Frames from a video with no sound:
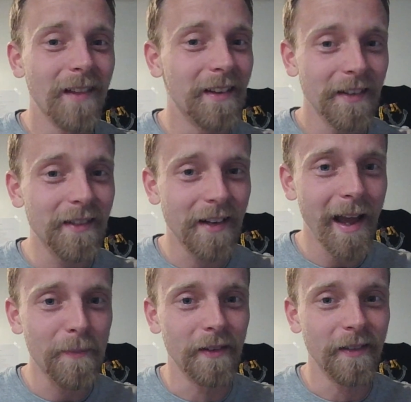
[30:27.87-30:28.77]
it doesn't
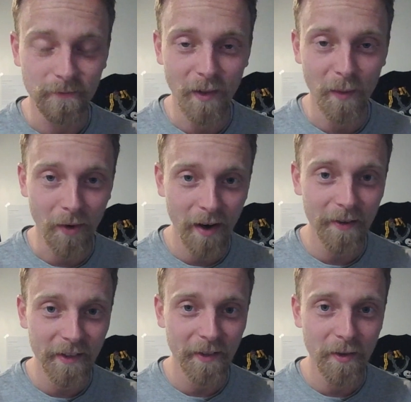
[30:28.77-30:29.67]
happen. The
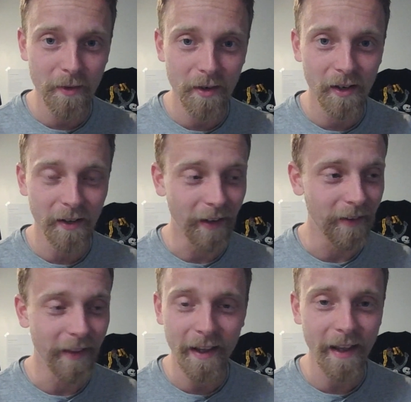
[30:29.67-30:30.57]
Marauders kill them
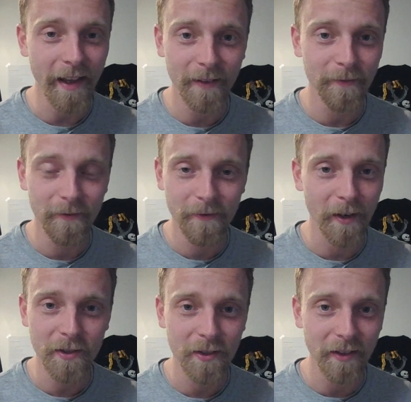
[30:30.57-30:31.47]
all. They can't
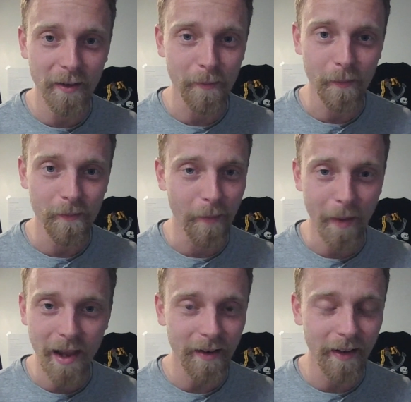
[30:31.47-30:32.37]
functionally
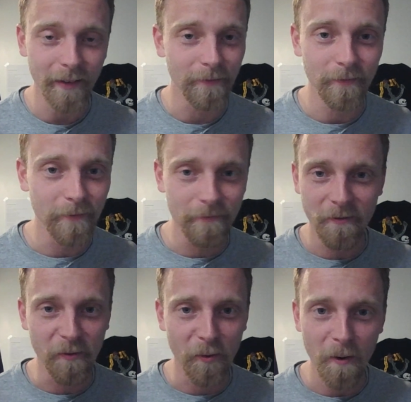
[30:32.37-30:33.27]
mate and
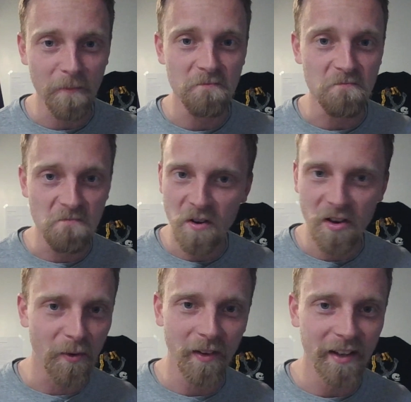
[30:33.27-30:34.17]
form
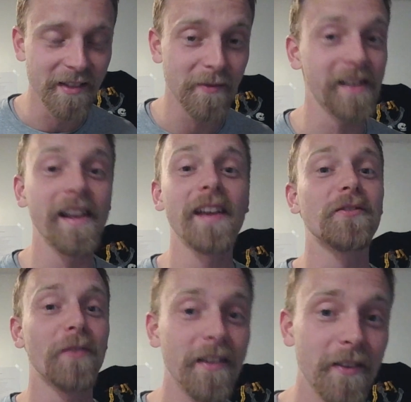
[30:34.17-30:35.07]
good relationships. They can't
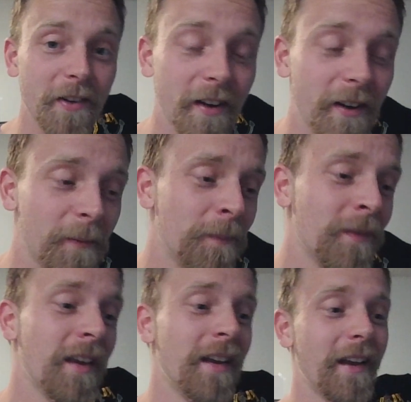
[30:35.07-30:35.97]
train their young.
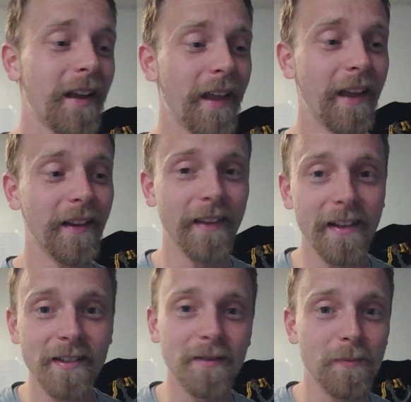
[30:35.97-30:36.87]
And
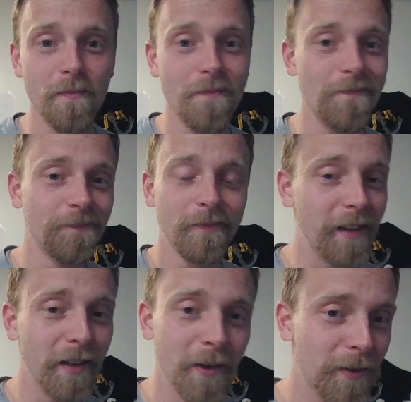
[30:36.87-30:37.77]
they just
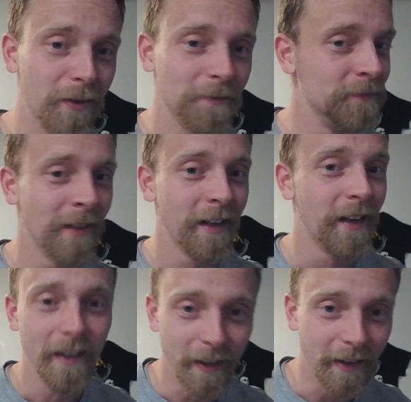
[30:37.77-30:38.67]
go
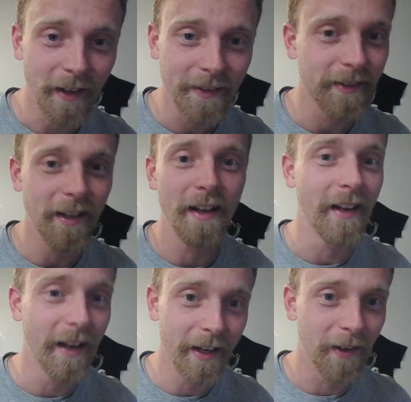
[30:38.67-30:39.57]
nuts
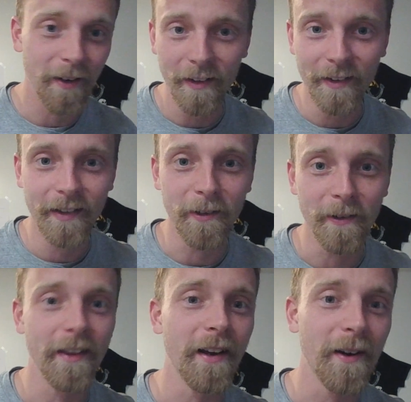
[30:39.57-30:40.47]
and nuttier until